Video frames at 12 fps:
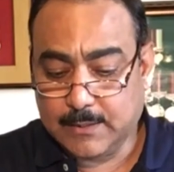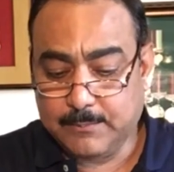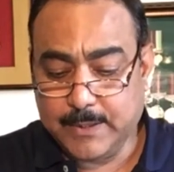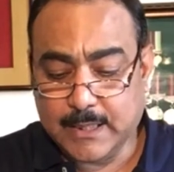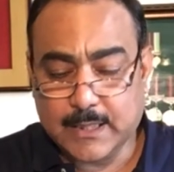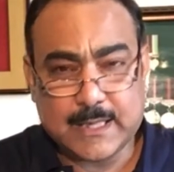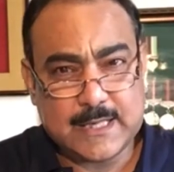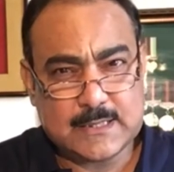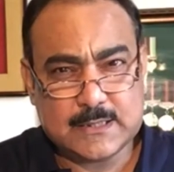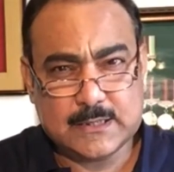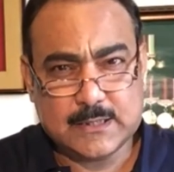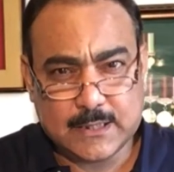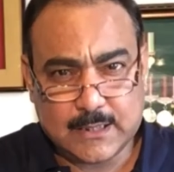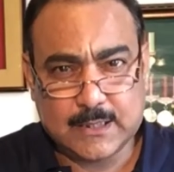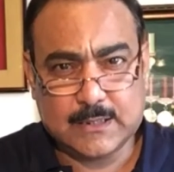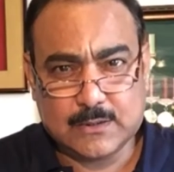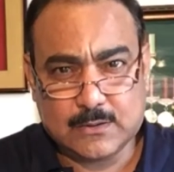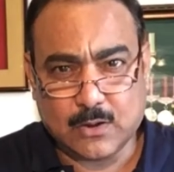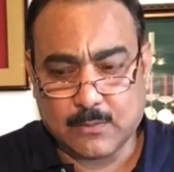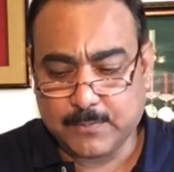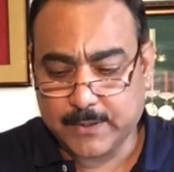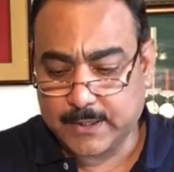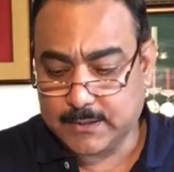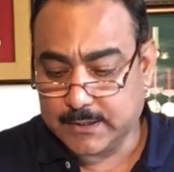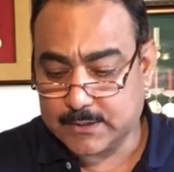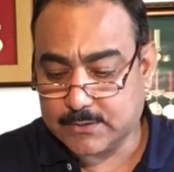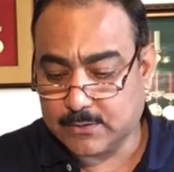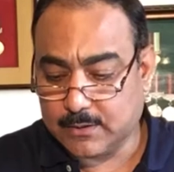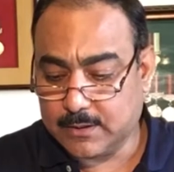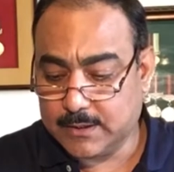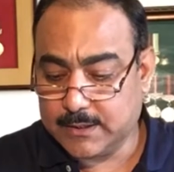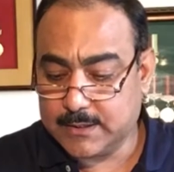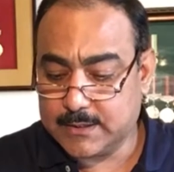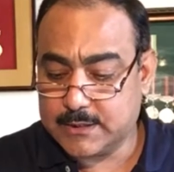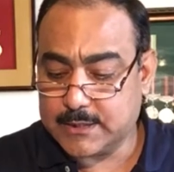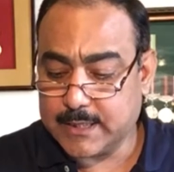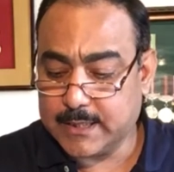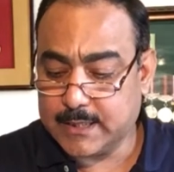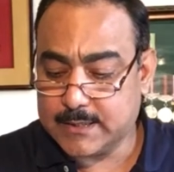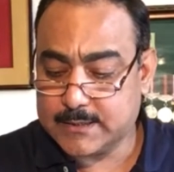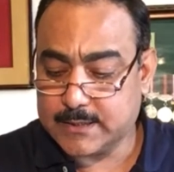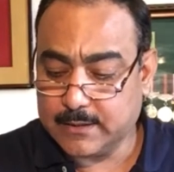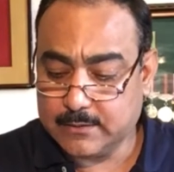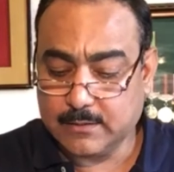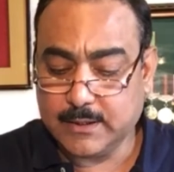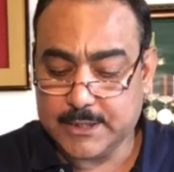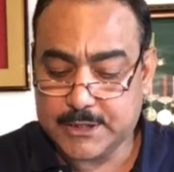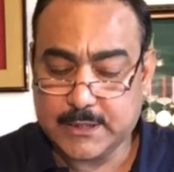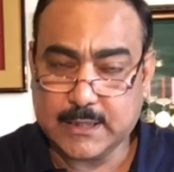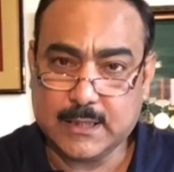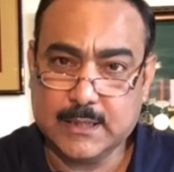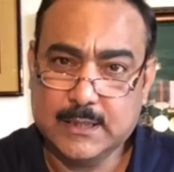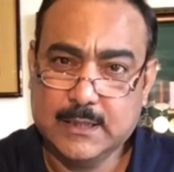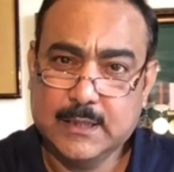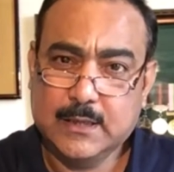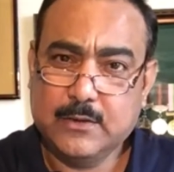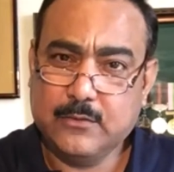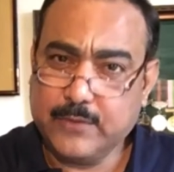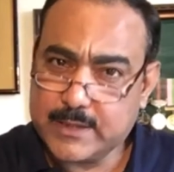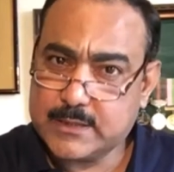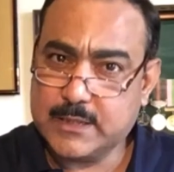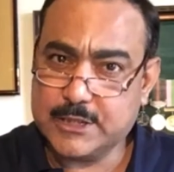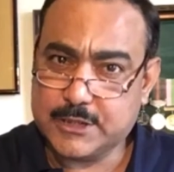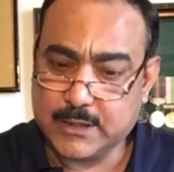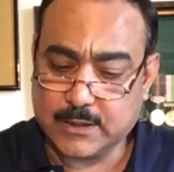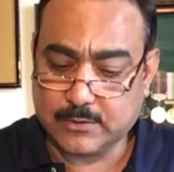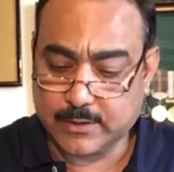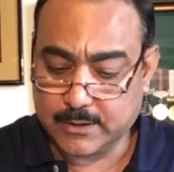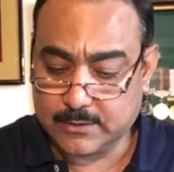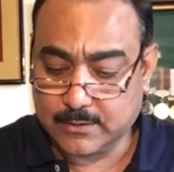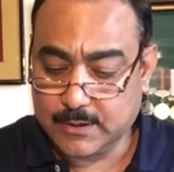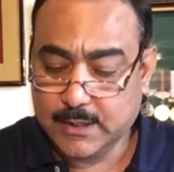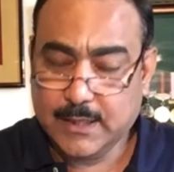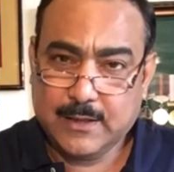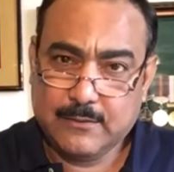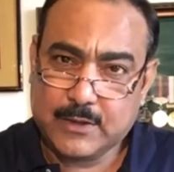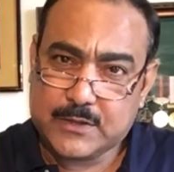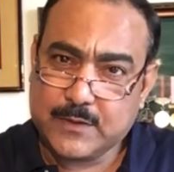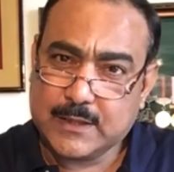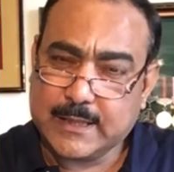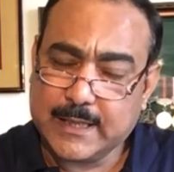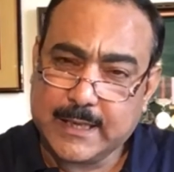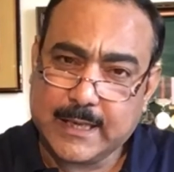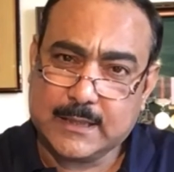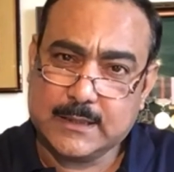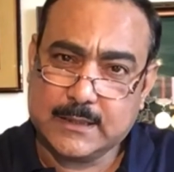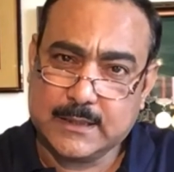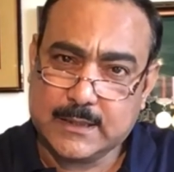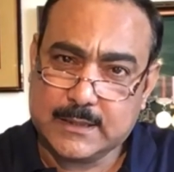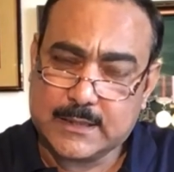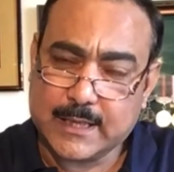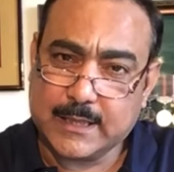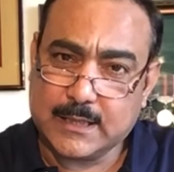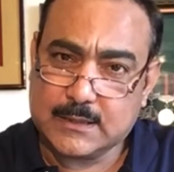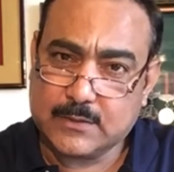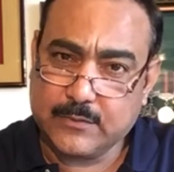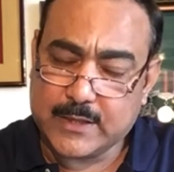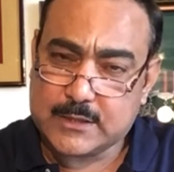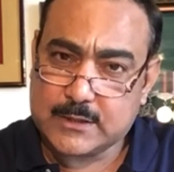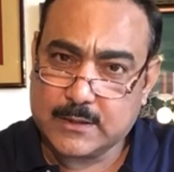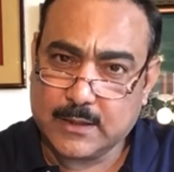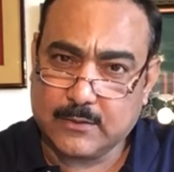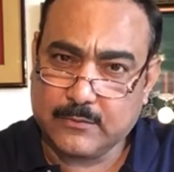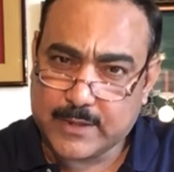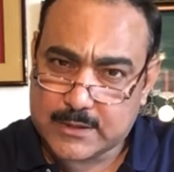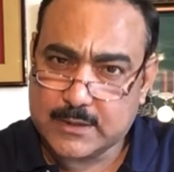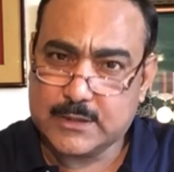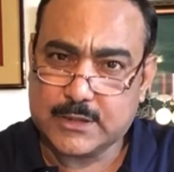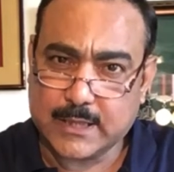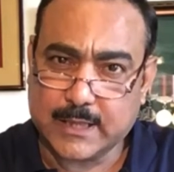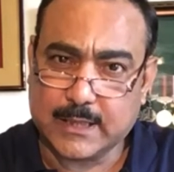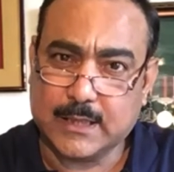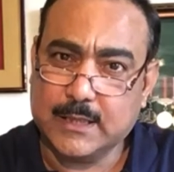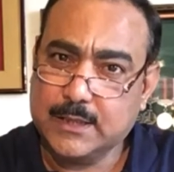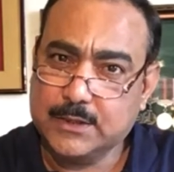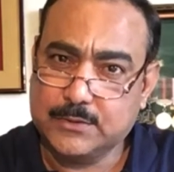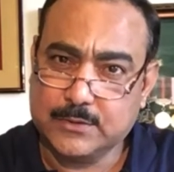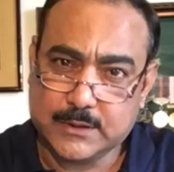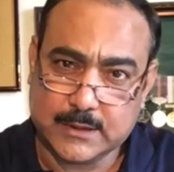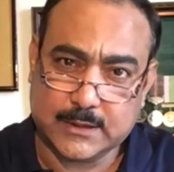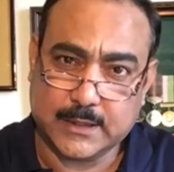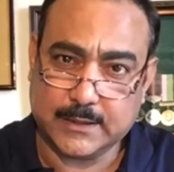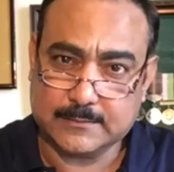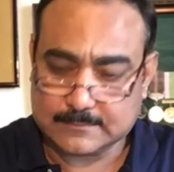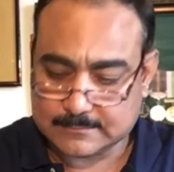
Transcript: BRI's third component is called China Central Asia West Asia corridor, which will connect China's western China to Turkey